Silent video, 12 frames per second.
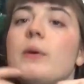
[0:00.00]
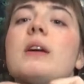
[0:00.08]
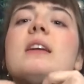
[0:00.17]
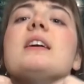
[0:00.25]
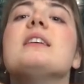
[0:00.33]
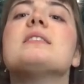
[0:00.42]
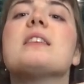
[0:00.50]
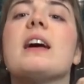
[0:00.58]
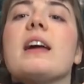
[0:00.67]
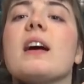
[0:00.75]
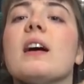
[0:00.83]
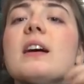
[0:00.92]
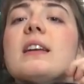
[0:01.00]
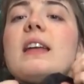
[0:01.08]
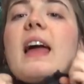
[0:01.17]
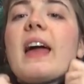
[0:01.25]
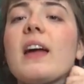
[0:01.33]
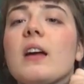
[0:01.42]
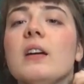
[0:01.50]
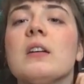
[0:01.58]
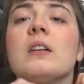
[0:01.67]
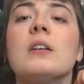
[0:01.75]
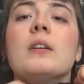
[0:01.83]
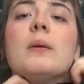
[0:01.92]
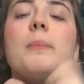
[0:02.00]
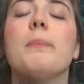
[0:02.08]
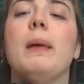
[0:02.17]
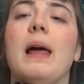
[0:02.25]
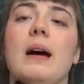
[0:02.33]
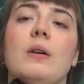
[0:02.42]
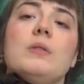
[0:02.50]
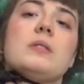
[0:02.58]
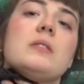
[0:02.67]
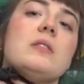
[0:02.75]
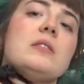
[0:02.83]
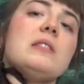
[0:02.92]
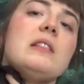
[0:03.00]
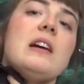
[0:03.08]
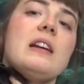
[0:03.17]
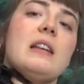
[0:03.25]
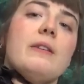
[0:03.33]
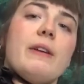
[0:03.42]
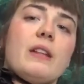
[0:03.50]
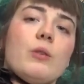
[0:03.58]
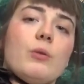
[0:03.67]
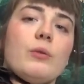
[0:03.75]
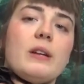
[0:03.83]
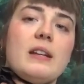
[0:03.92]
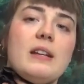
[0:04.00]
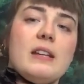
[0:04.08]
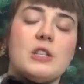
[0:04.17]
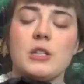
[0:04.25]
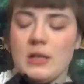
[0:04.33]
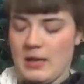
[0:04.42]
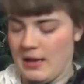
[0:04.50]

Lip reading: It is a high neck blouse, slightly Victorian-ish,